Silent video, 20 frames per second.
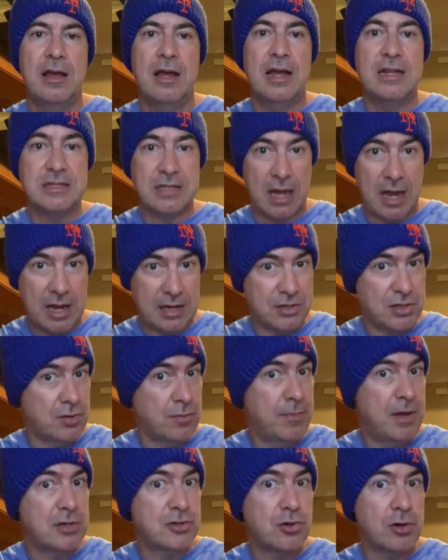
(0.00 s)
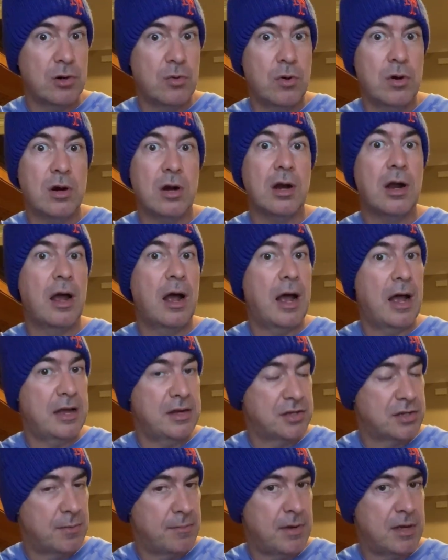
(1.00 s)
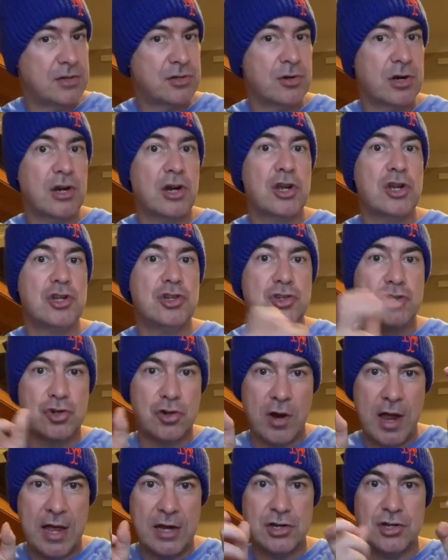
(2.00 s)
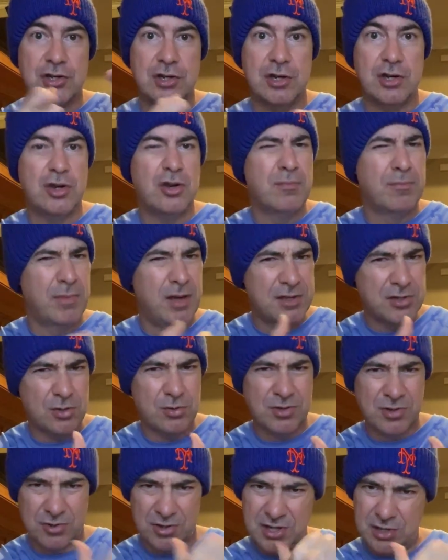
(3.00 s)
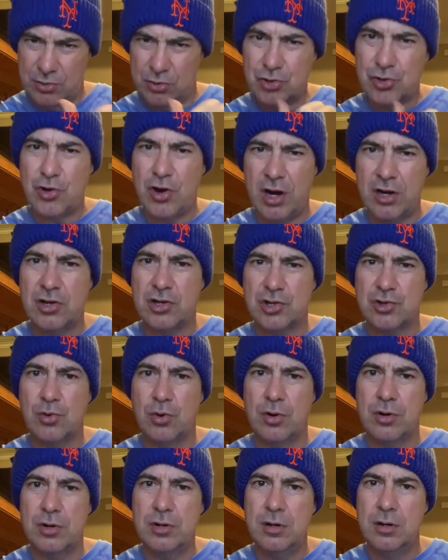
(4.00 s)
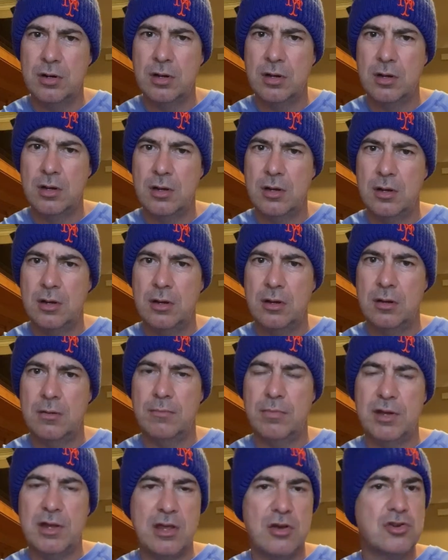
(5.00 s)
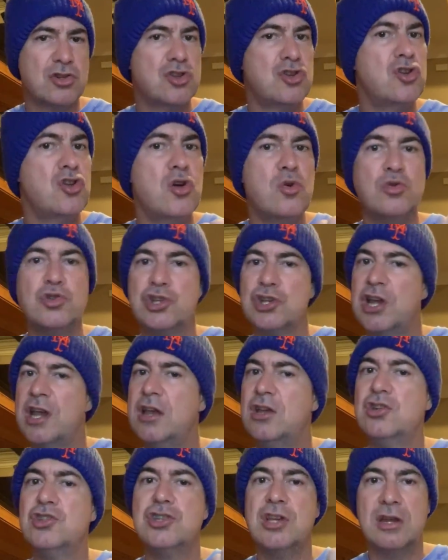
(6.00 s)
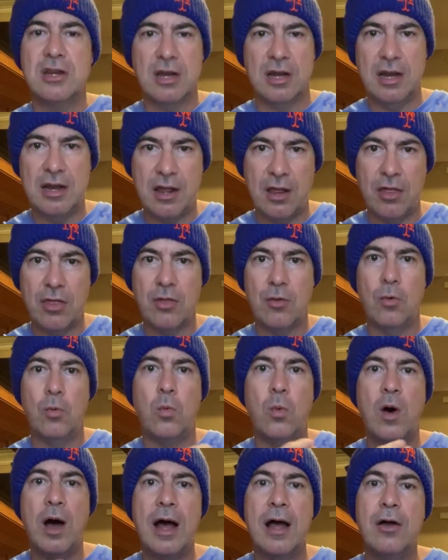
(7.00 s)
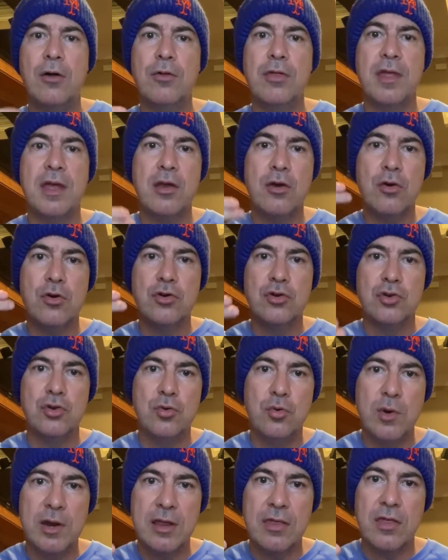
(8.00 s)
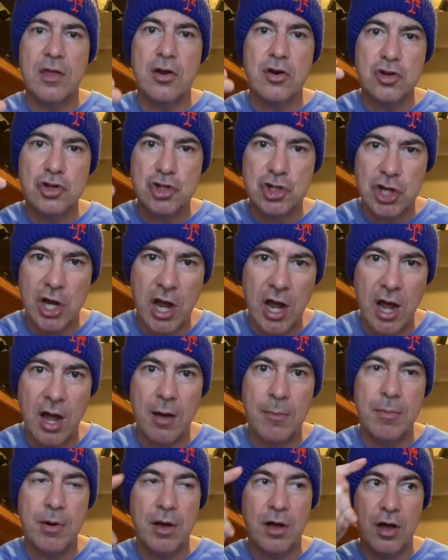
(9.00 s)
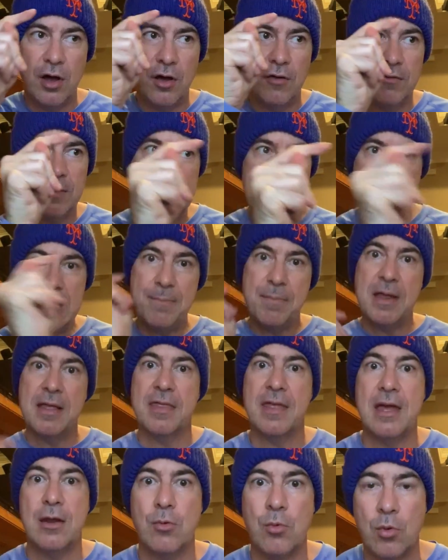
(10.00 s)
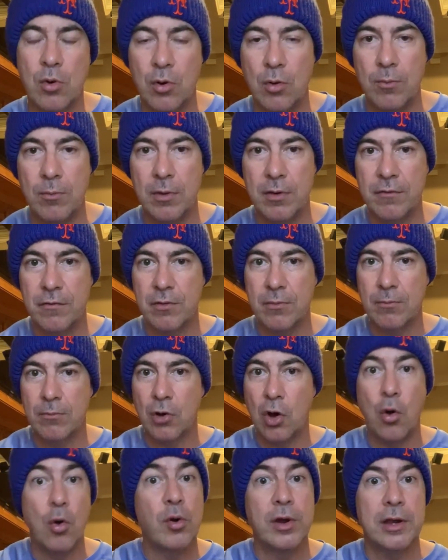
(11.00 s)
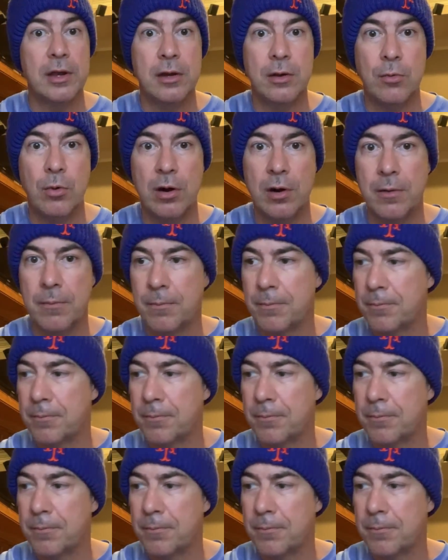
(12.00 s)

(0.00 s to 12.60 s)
That's isometric work, isometric contraction. Your muscles are still trying to shorten, but there's no change in length while they are doing their job of keeping that rope from going anywhere.